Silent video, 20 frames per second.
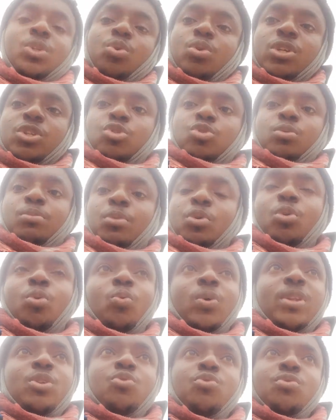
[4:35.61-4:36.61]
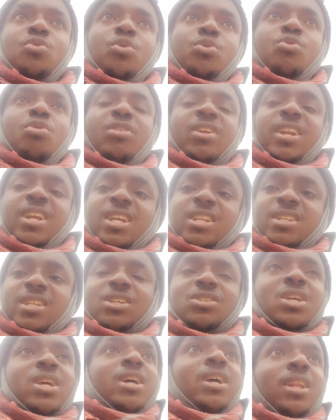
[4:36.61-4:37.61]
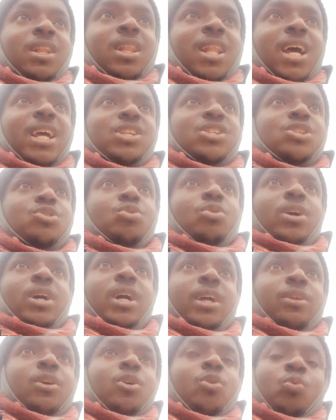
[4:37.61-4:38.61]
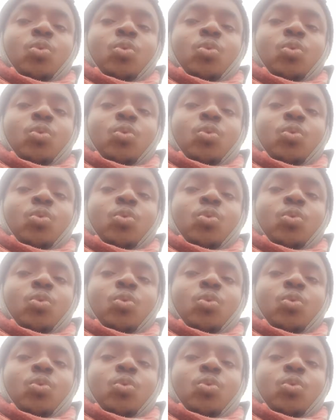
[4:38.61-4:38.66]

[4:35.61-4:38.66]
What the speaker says: do it tomorrow when you know your greatness lies in your hand.